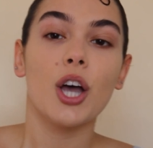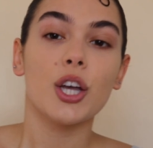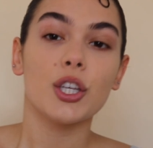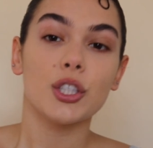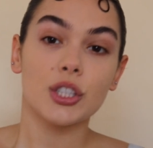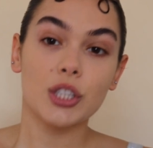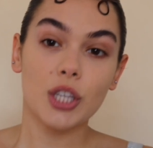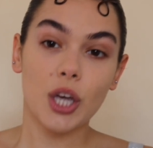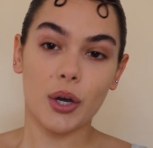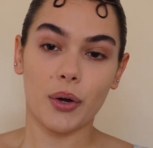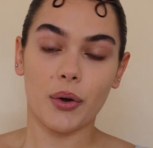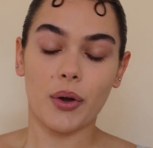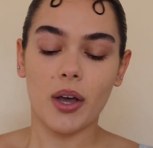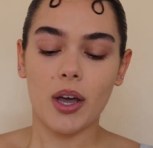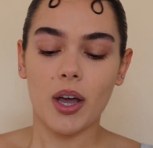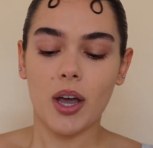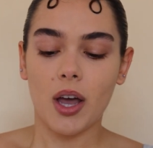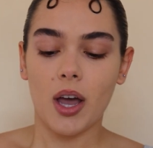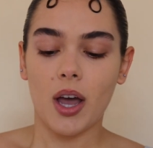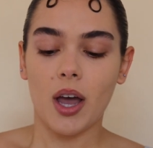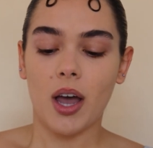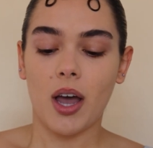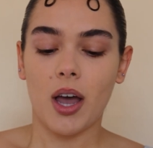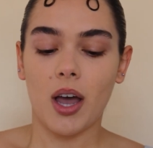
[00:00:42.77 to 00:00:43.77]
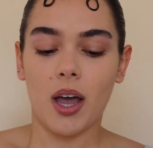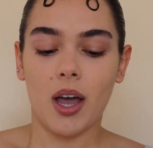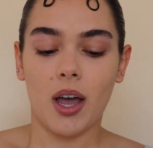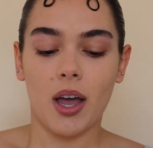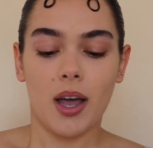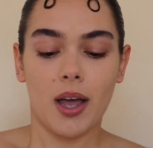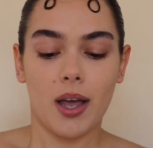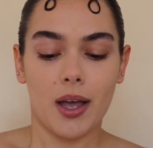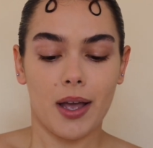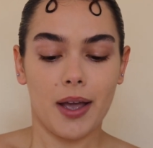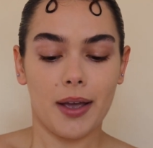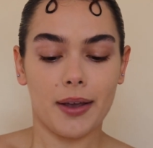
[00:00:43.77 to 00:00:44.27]
So
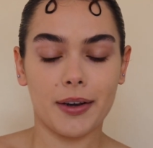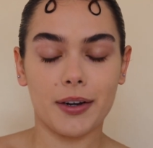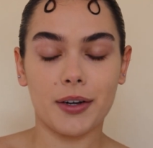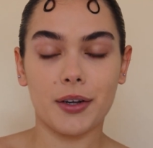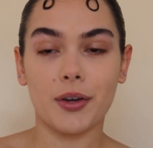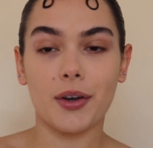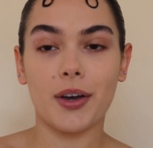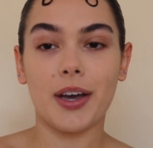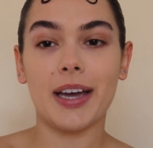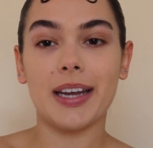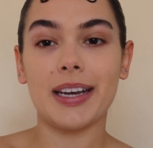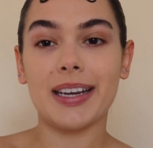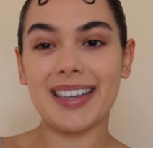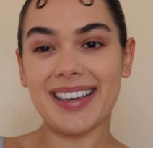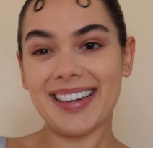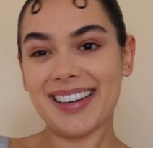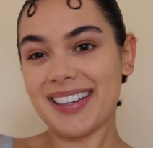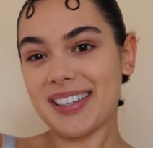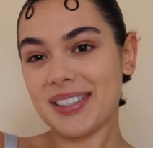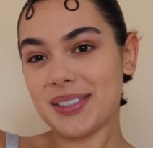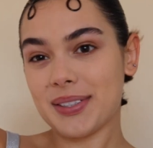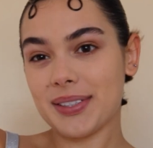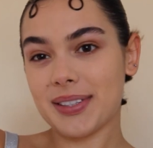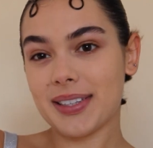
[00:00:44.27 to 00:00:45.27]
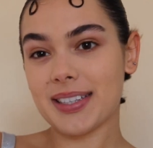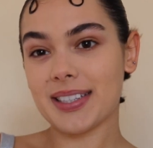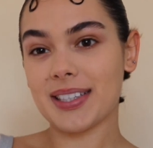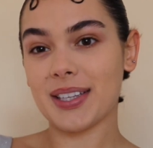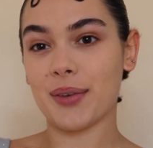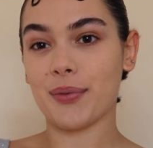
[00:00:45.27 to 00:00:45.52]
I'm gonna go ahead and get into this.